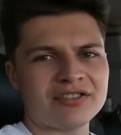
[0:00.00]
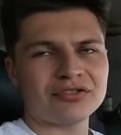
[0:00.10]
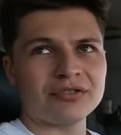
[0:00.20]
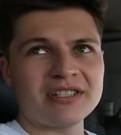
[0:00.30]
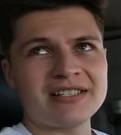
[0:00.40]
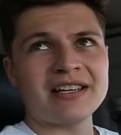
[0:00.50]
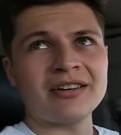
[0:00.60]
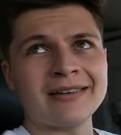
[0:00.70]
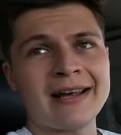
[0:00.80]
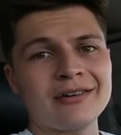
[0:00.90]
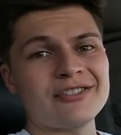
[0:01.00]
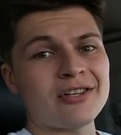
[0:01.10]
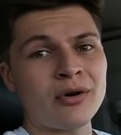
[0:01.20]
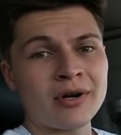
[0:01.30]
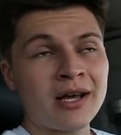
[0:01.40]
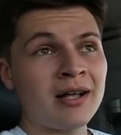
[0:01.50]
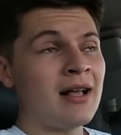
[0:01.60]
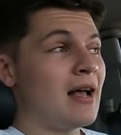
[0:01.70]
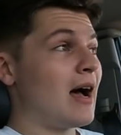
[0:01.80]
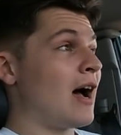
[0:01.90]
Industries here in Arizona.
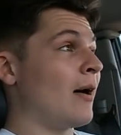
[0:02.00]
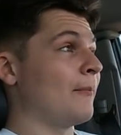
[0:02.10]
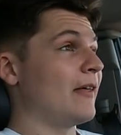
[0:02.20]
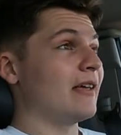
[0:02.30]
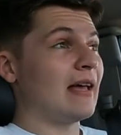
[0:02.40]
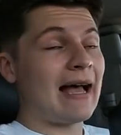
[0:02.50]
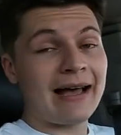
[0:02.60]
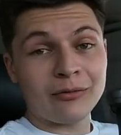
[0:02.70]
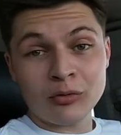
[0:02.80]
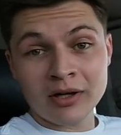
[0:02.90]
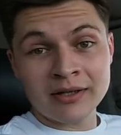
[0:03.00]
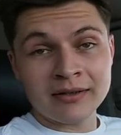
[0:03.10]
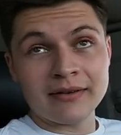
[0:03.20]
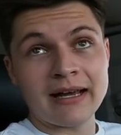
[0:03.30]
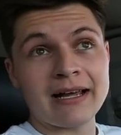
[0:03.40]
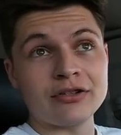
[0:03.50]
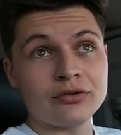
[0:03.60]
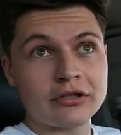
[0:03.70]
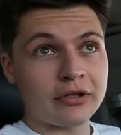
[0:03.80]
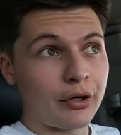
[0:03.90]
Um, they had one that I
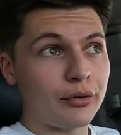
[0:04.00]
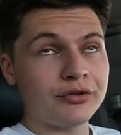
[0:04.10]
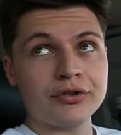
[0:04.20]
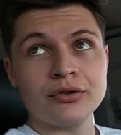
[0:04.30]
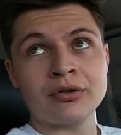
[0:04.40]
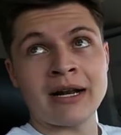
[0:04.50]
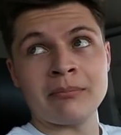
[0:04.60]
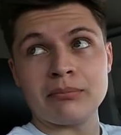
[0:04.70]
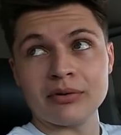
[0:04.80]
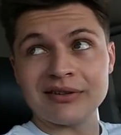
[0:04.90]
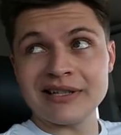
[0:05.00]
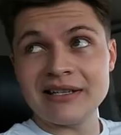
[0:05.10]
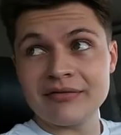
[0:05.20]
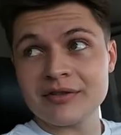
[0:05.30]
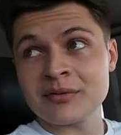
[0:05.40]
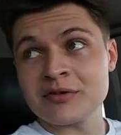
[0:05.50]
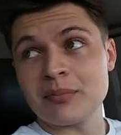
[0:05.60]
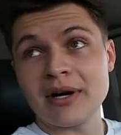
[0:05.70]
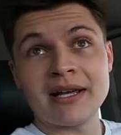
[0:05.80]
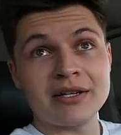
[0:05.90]
used to go to, and I believe this one's
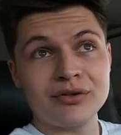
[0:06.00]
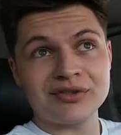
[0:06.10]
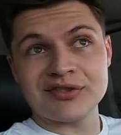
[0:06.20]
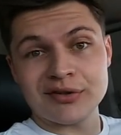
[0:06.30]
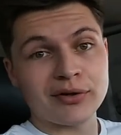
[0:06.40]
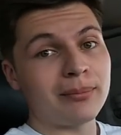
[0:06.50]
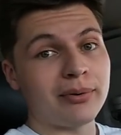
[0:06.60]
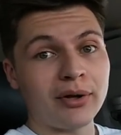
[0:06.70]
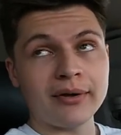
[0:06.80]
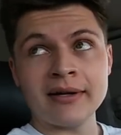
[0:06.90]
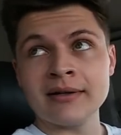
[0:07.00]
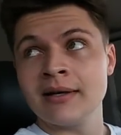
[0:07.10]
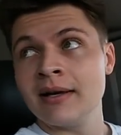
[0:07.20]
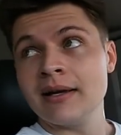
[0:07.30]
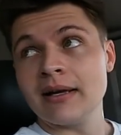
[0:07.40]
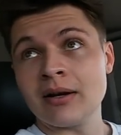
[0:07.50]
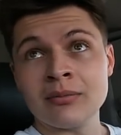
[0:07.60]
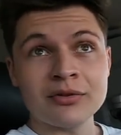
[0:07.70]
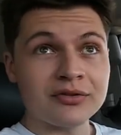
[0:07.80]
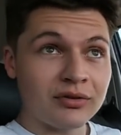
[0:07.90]
brand new. It's their own building. It
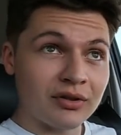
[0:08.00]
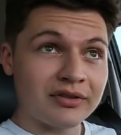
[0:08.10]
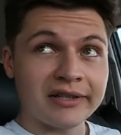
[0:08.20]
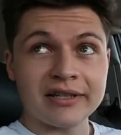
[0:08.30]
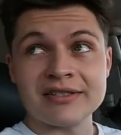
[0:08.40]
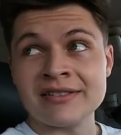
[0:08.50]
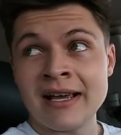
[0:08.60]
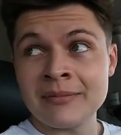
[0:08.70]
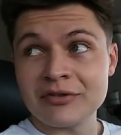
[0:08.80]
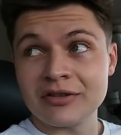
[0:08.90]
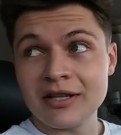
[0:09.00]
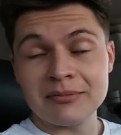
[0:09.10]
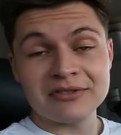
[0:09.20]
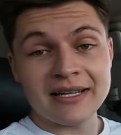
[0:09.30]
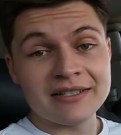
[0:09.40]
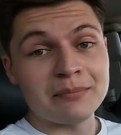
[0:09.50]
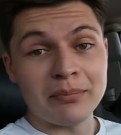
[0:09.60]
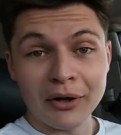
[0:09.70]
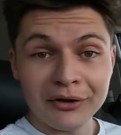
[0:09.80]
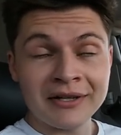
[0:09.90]
almost looks like a Sam's Club sized
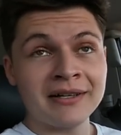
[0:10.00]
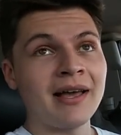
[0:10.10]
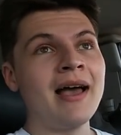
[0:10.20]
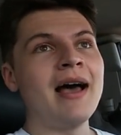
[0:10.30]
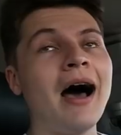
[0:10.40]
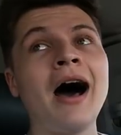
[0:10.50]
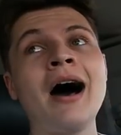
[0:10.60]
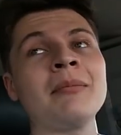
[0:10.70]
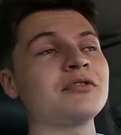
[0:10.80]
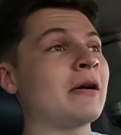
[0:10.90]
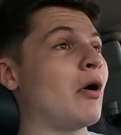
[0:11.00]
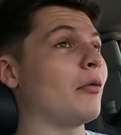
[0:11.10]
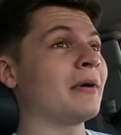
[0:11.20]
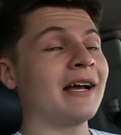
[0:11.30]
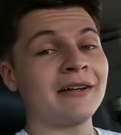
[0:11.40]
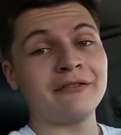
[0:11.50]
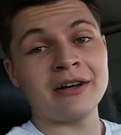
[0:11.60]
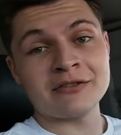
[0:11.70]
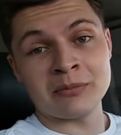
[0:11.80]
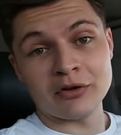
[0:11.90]
building. Um, so I'm hoping I can
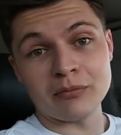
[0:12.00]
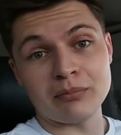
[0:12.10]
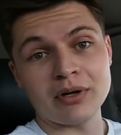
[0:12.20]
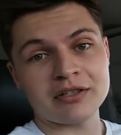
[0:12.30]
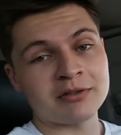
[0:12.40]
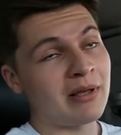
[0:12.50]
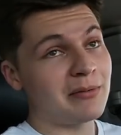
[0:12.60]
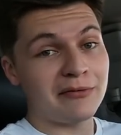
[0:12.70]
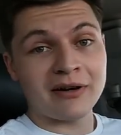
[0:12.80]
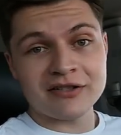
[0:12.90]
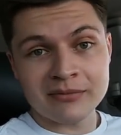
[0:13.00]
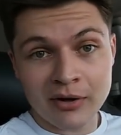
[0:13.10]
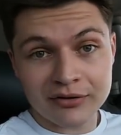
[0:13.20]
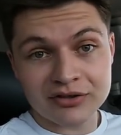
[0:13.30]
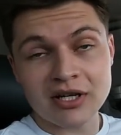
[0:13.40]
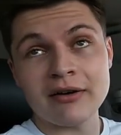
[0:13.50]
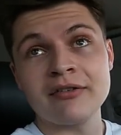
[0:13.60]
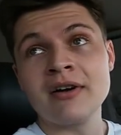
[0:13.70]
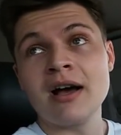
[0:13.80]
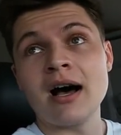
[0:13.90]
find some good books, maybe find some other
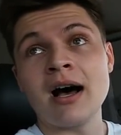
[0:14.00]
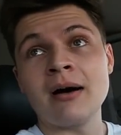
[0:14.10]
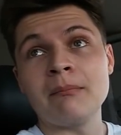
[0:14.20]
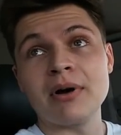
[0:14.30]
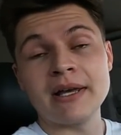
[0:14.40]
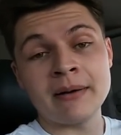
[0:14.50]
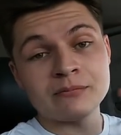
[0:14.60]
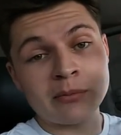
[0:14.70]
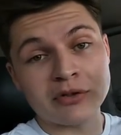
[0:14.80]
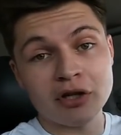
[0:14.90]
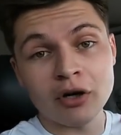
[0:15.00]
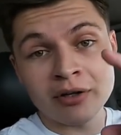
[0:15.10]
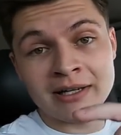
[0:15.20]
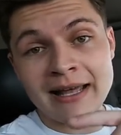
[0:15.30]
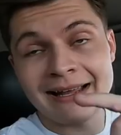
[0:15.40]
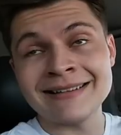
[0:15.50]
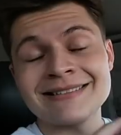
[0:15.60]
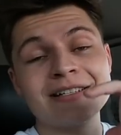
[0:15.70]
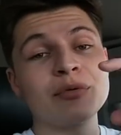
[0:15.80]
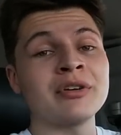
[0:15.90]
stuff. Um, but yeah, I'm gonna go in, head in,
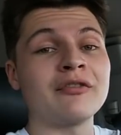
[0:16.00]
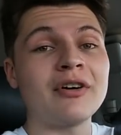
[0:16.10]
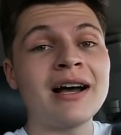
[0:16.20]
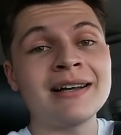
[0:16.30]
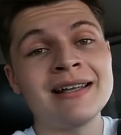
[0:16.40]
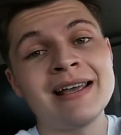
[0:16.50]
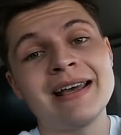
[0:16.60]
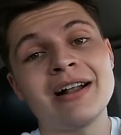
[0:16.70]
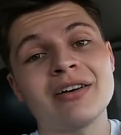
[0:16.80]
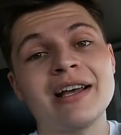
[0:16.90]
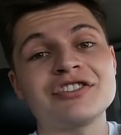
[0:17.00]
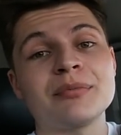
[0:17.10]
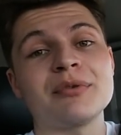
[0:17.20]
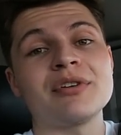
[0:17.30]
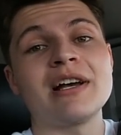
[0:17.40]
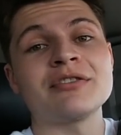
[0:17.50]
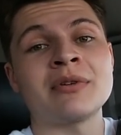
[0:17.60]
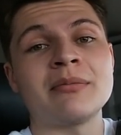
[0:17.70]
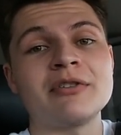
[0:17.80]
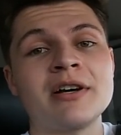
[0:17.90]
see what we can find, and I'll catch up with you guys when I'm